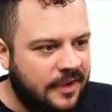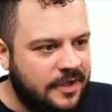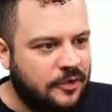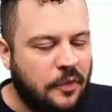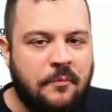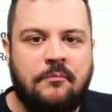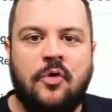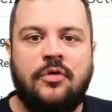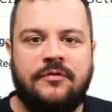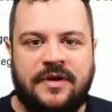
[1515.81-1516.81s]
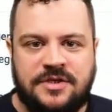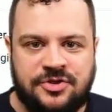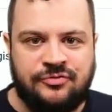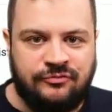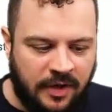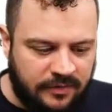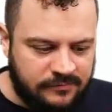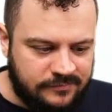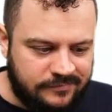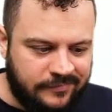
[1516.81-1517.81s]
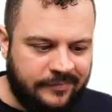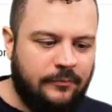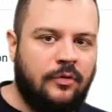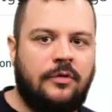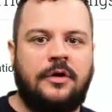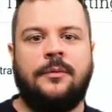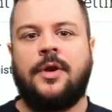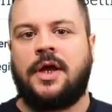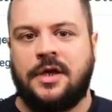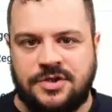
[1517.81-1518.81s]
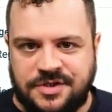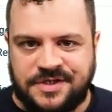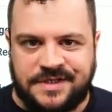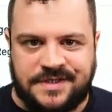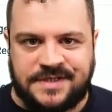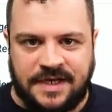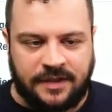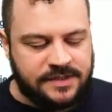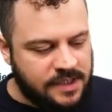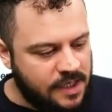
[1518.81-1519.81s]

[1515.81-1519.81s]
the more events you run, the more communications you need to send,